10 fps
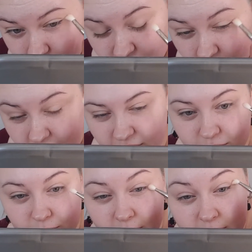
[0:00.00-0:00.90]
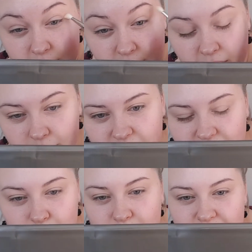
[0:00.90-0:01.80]
to be shining directly on me
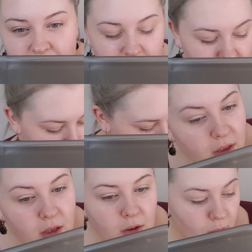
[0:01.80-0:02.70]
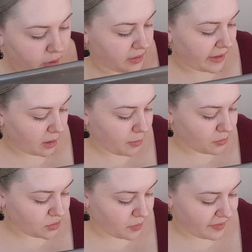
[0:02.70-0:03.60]
from outside. What I like
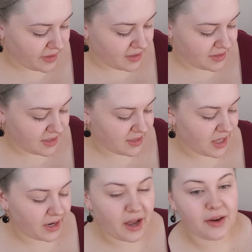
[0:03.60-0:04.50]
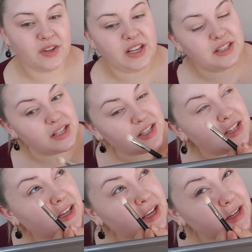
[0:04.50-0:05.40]
about doing this is that it kind of takes the
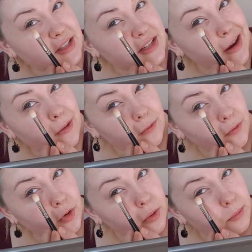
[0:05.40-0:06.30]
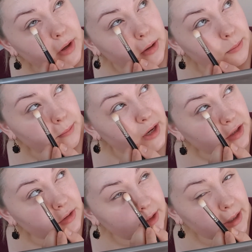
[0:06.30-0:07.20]
stickiness down from
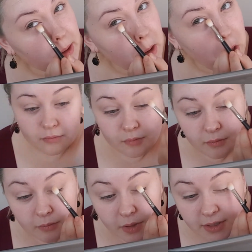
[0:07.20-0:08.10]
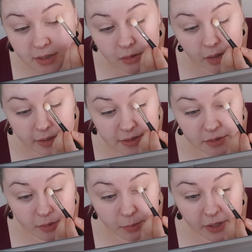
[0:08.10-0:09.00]
Painterly. Makes it a lot
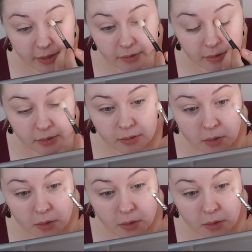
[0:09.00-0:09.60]
easier to blend.